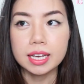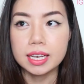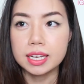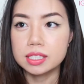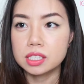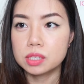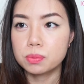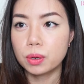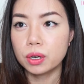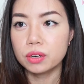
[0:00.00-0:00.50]

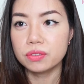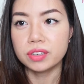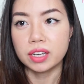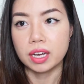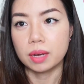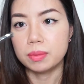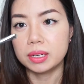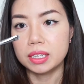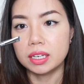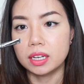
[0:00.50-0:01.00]
it's
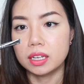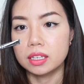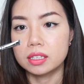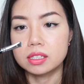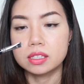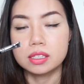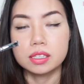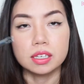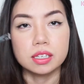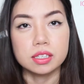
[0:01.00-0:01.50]
perfect. I mean,
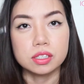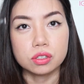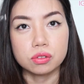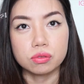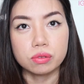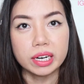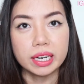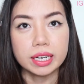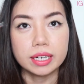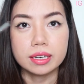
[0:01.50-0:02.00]
it's
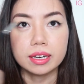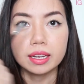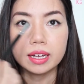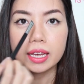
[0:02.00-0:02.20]
great.